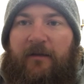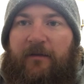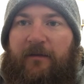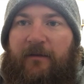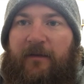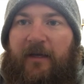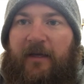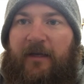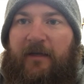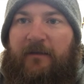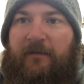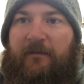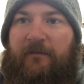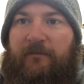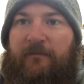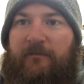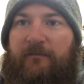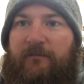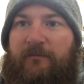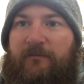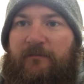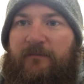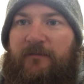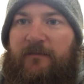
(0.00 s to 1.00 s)
than
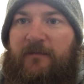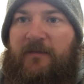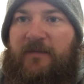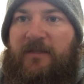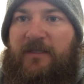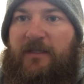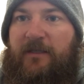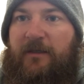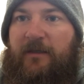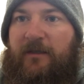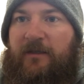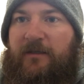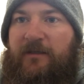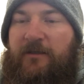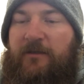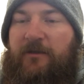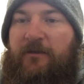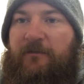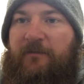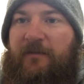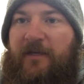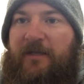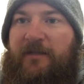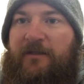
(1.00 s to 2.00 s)
to
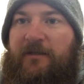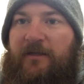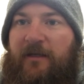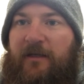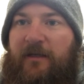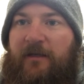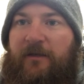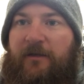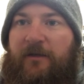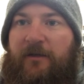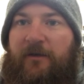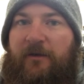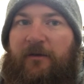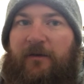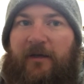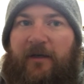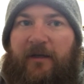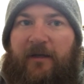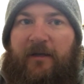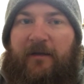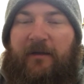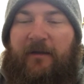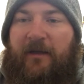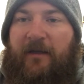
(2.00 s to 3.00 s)
assume that you can do
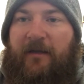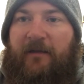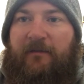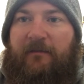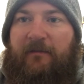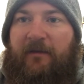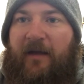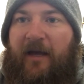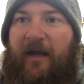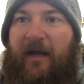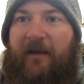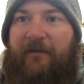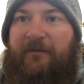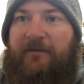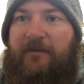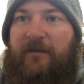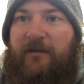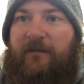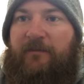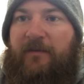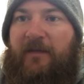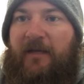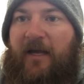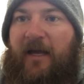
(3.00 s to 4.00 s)
it and then have
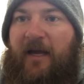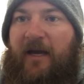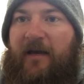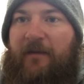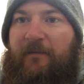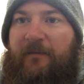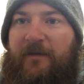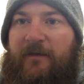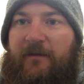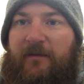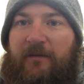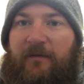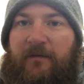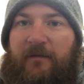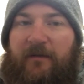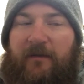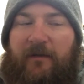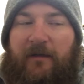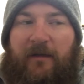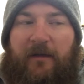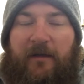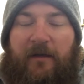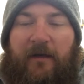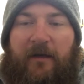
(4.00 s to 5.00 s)
something happen.
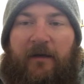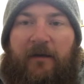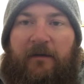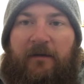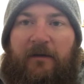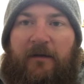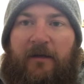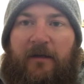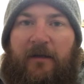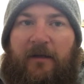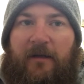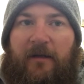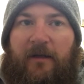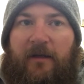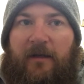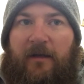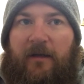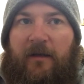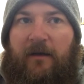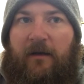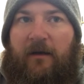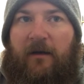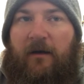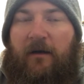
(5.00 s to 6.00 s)

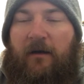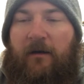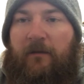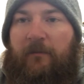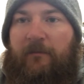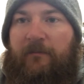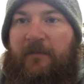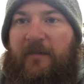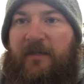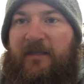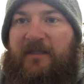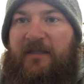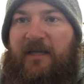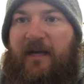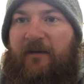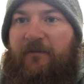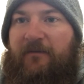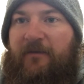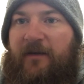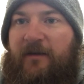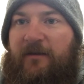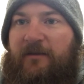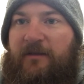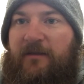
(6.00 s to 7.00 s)
It's not
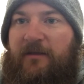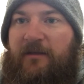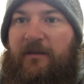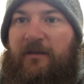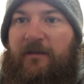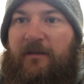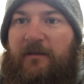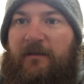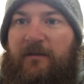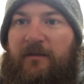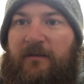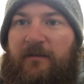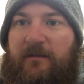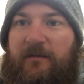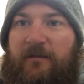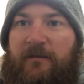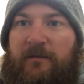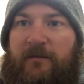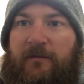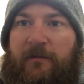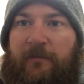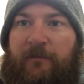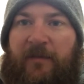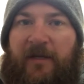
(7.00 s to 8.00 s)
fair to the
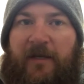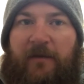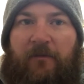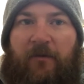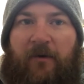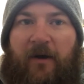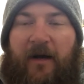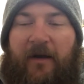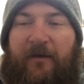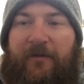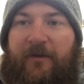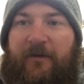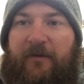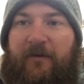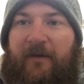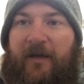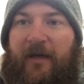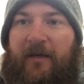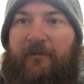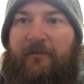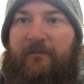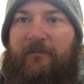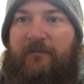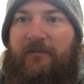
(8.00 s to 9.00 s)
people out there
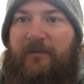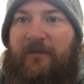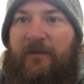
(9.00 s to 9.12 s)
that